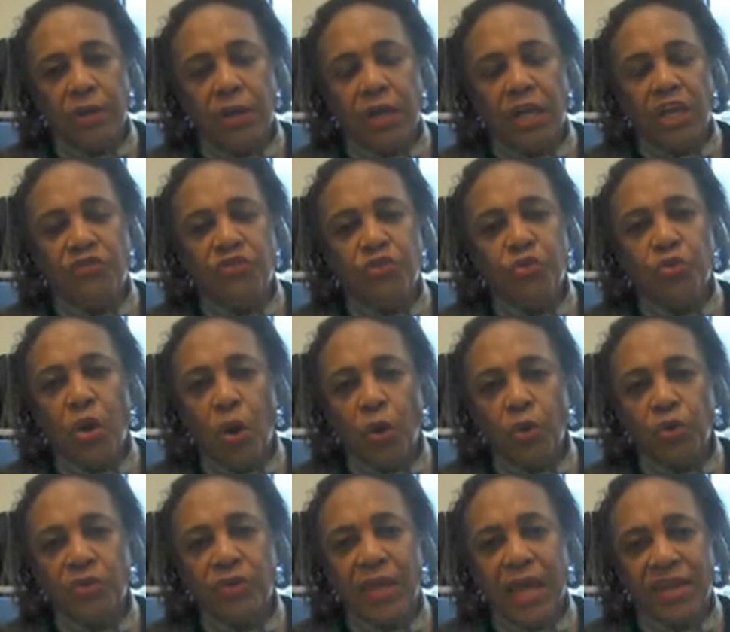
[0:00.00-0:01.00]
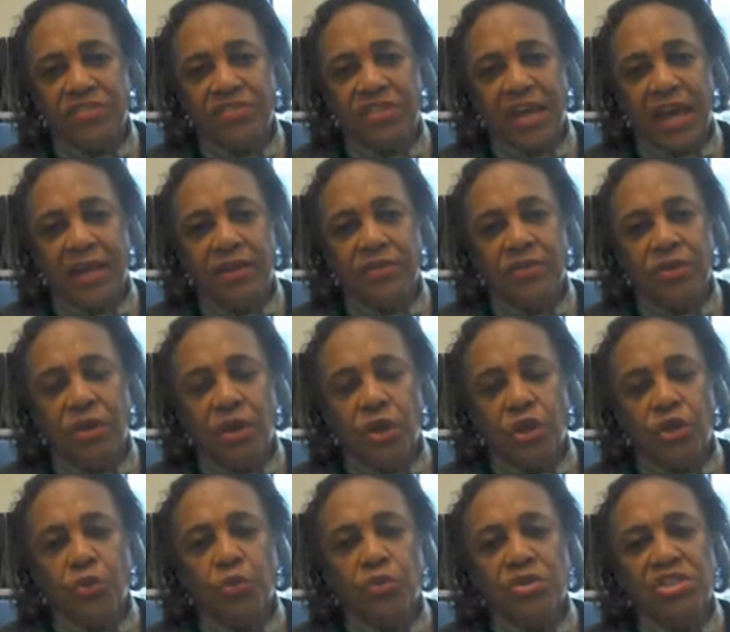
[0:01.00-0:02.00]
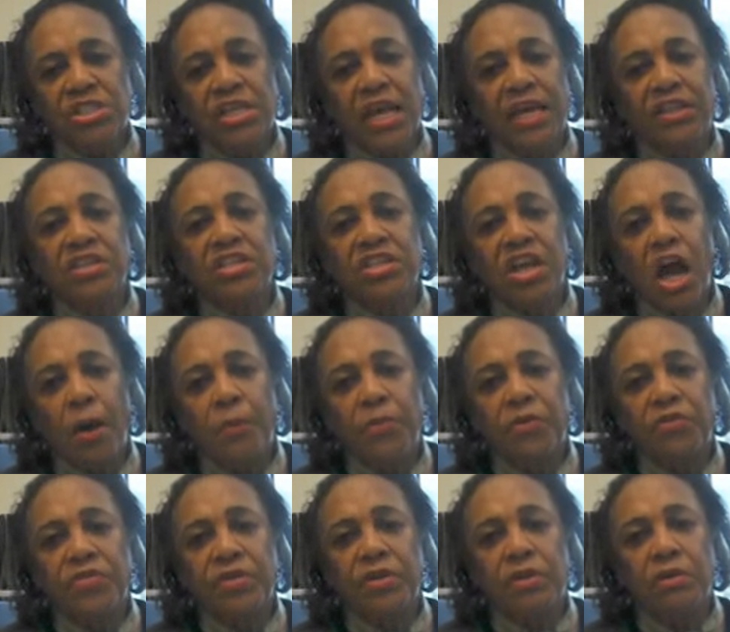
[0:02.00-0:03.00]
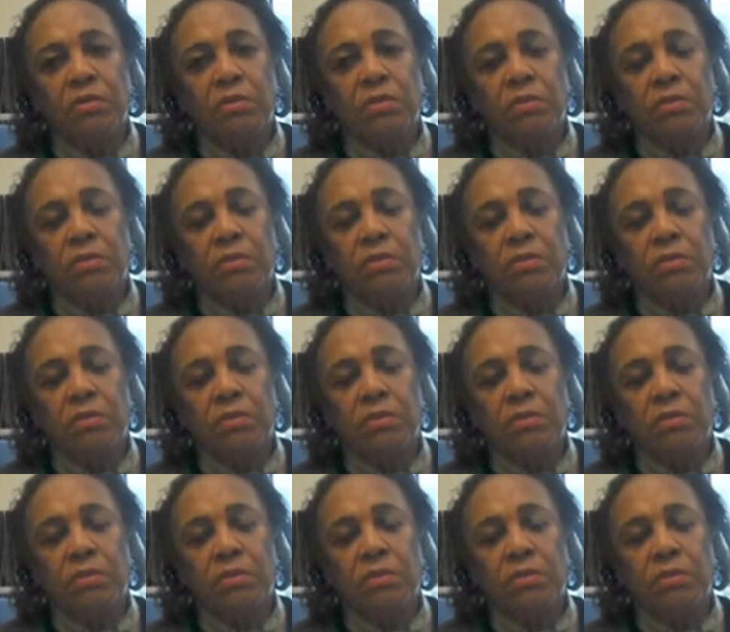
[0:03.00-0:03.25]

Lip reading: If you go to that site, you will see at the top of the